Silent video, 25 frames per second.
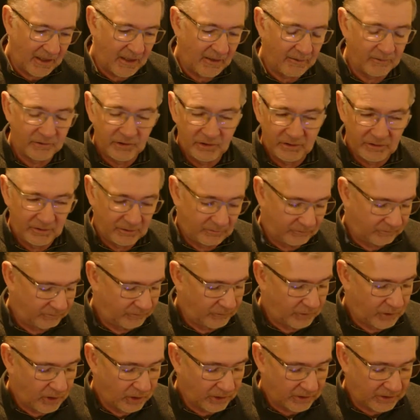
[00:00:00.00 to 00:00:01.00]
You've
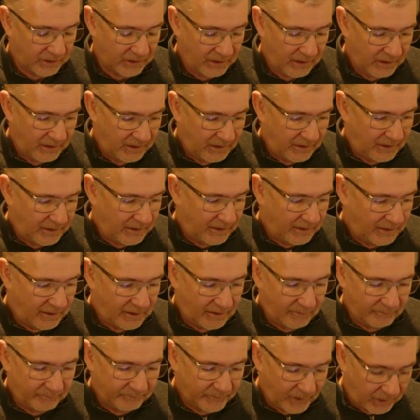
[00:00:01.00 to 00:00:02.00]
got,
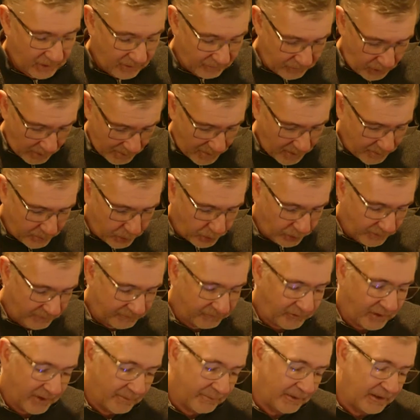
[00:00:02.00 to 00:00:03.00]
and I've got my board in
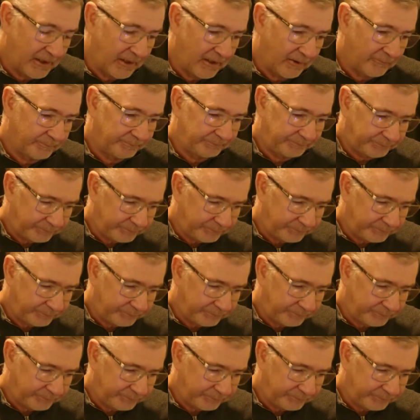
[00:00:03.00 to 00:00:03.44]
front of me now,